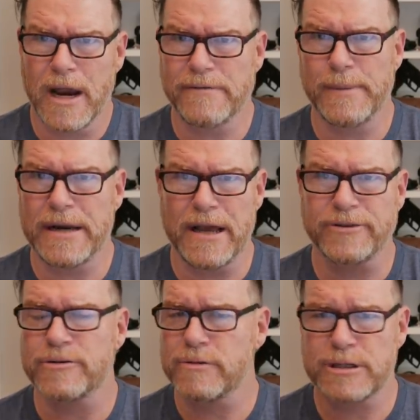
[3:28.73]
Everybody
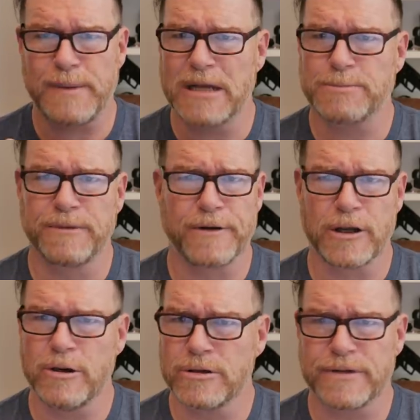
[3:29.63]
else is responsible for the
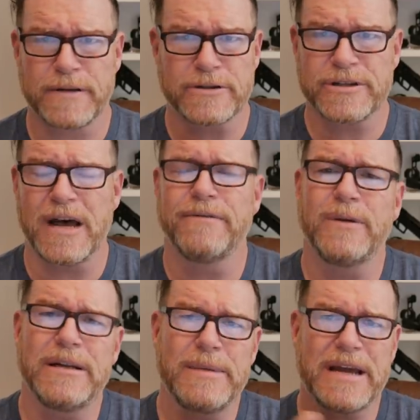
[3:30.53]
use of their stuff.
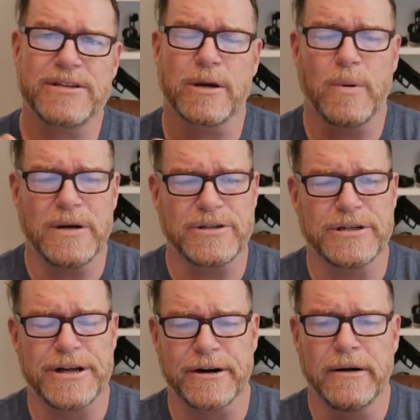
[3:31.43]
Well, let me ask you a
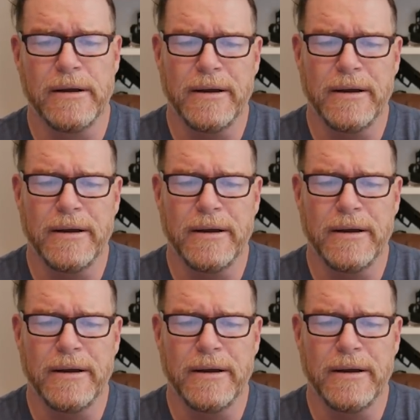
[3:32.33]
question there.